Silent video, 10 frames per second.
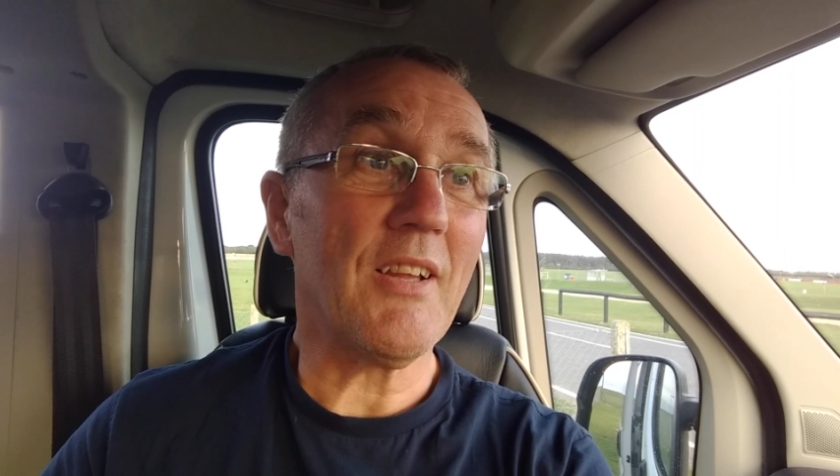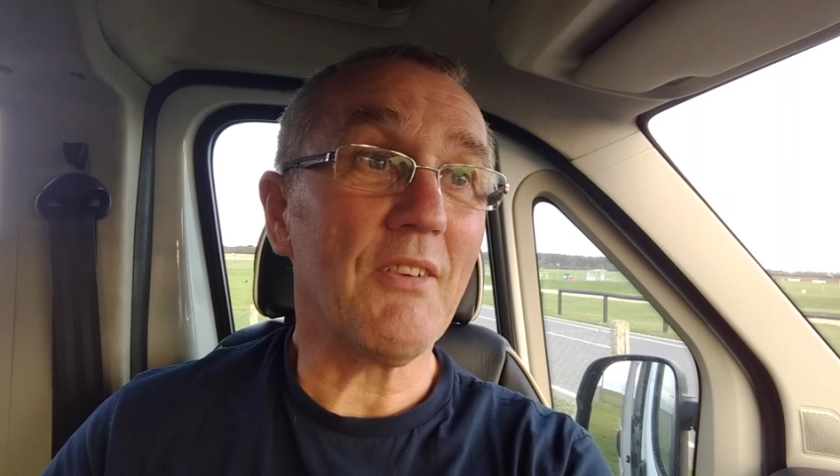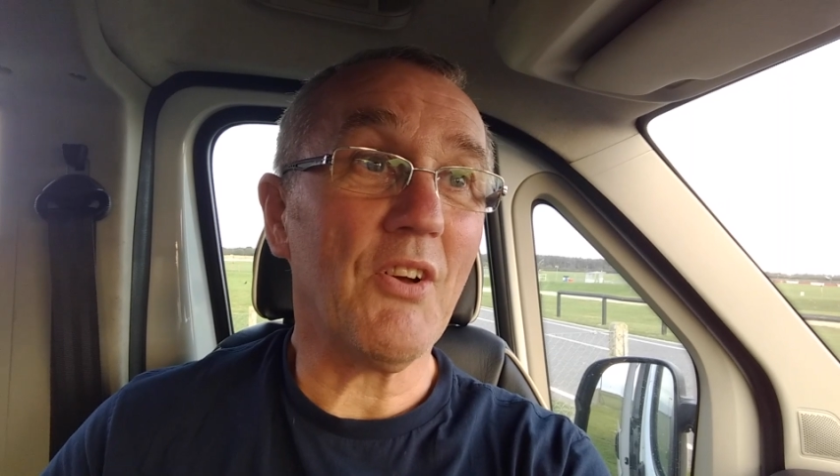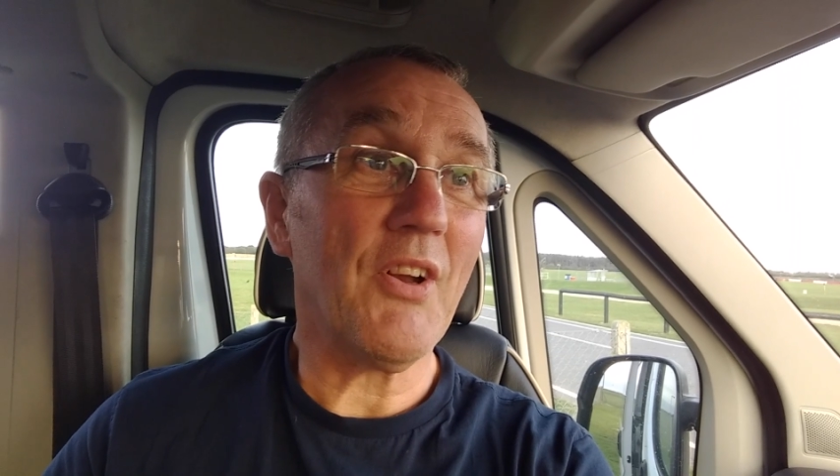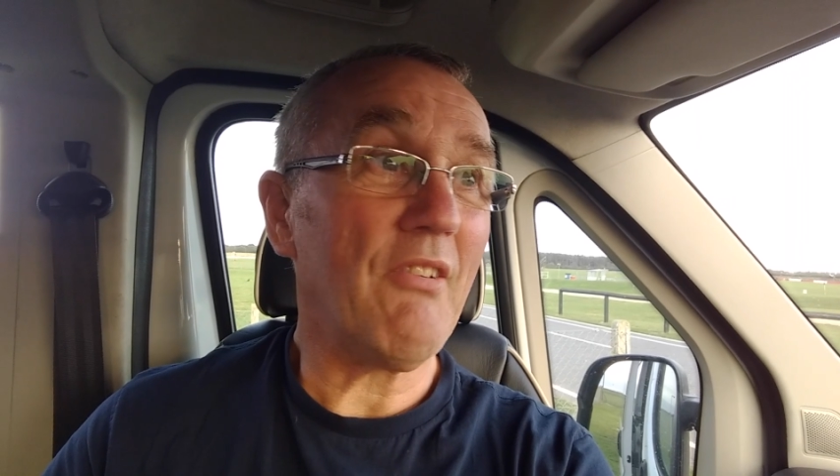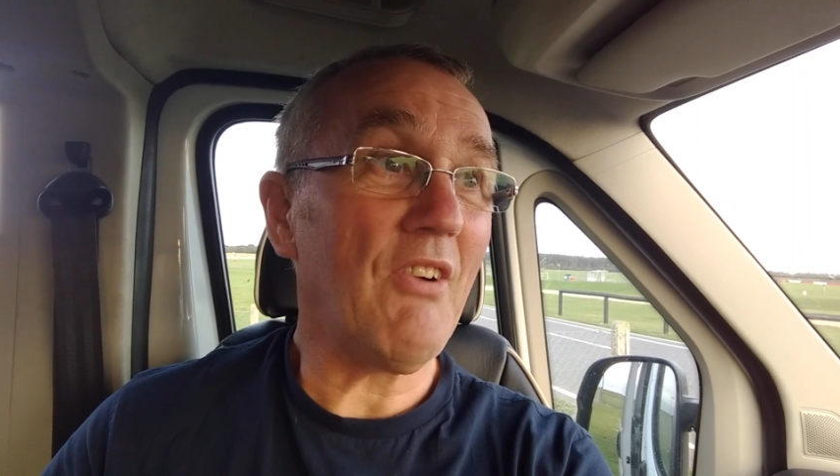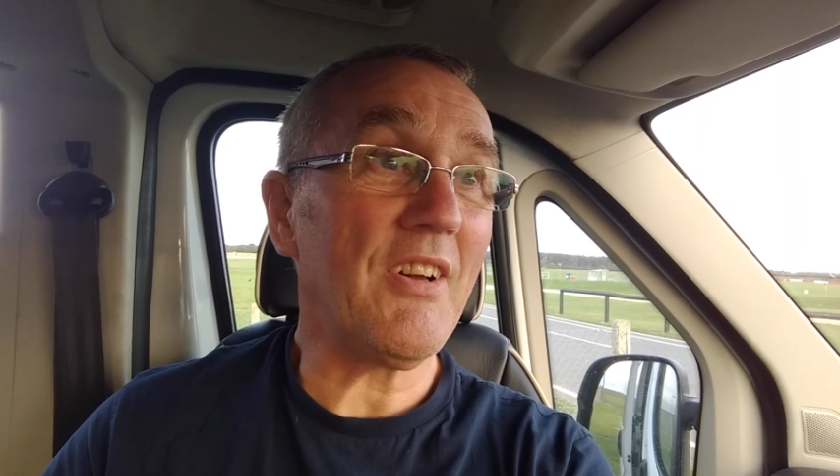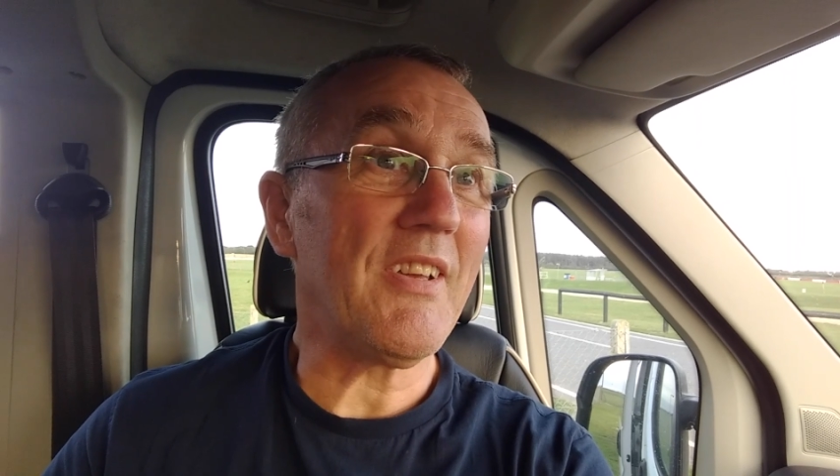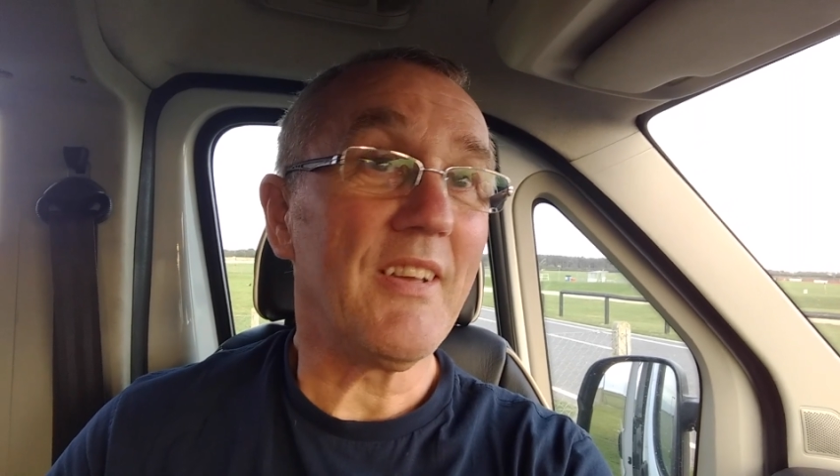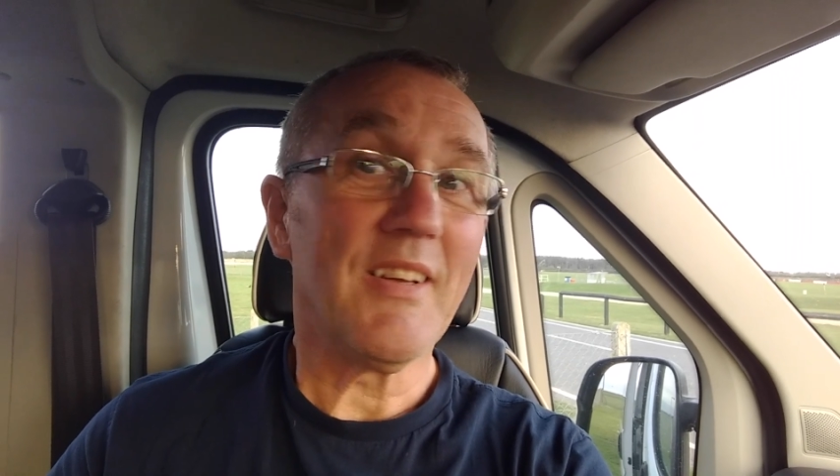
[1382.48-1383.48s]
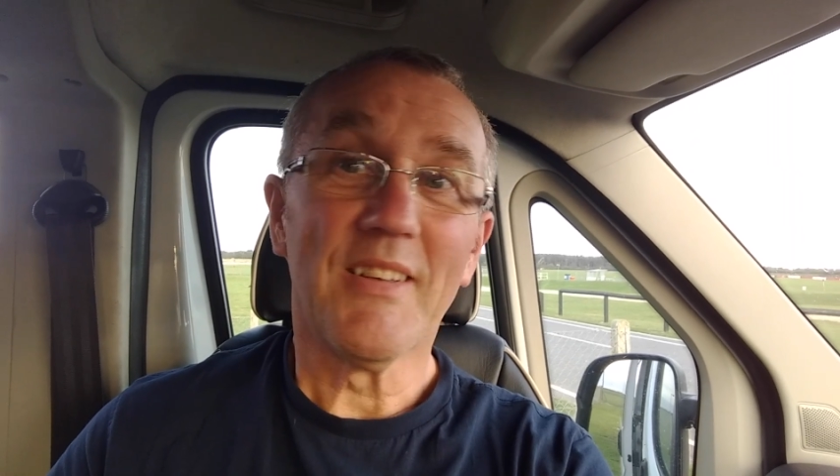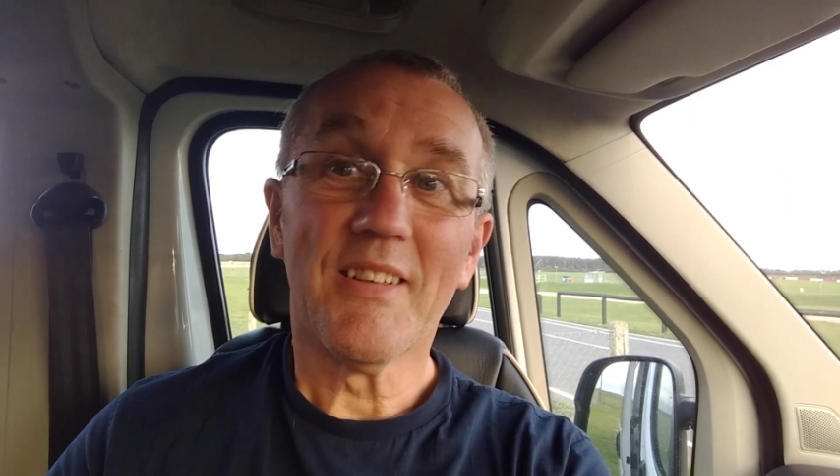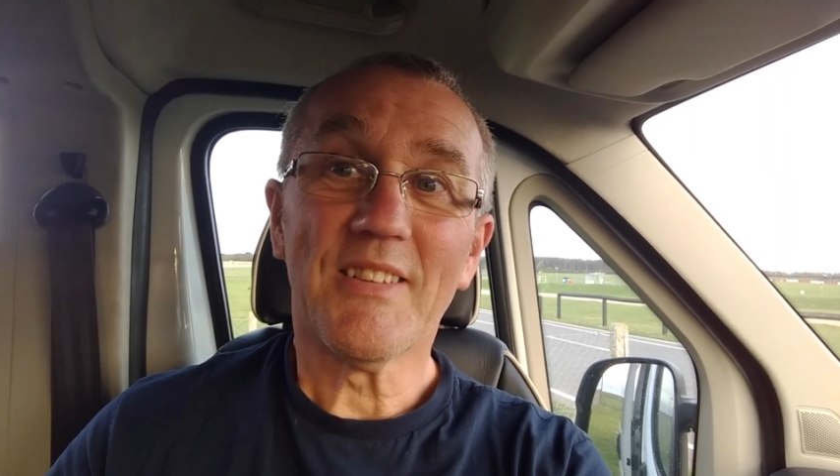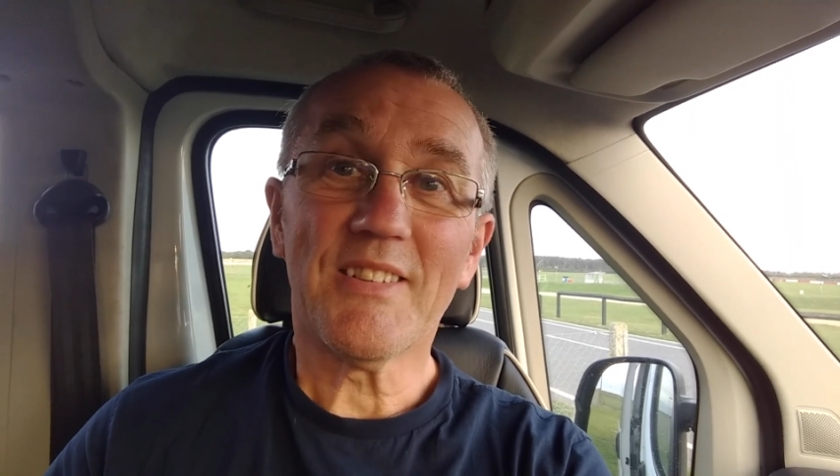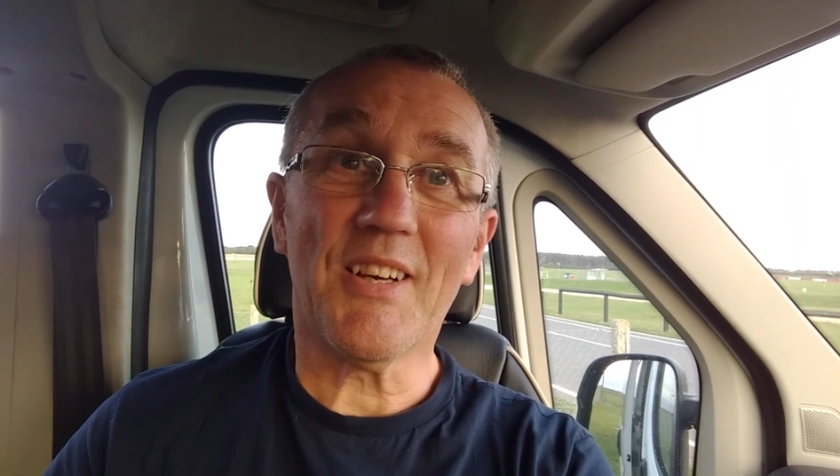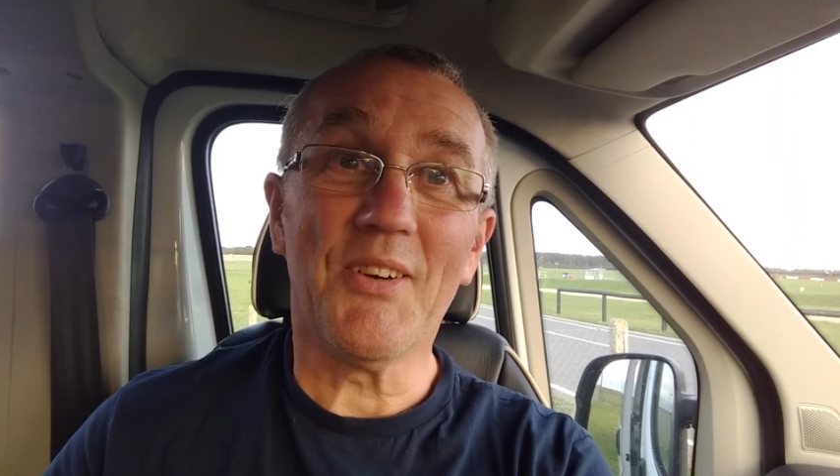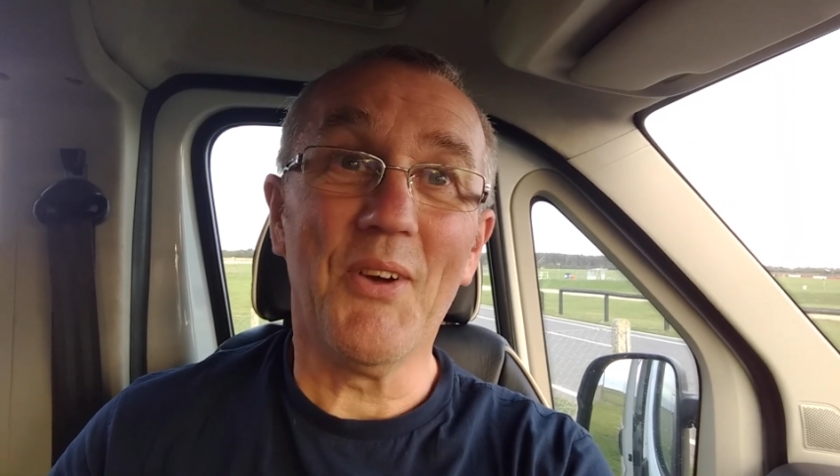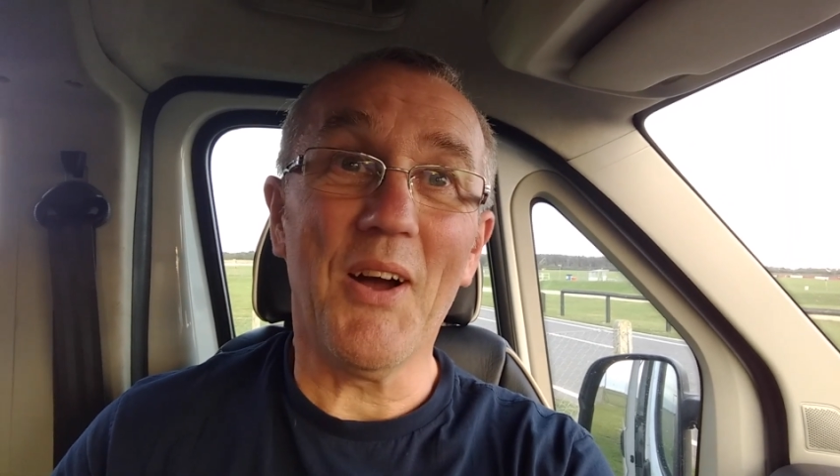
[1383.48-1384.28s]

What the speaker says: I've got it right. So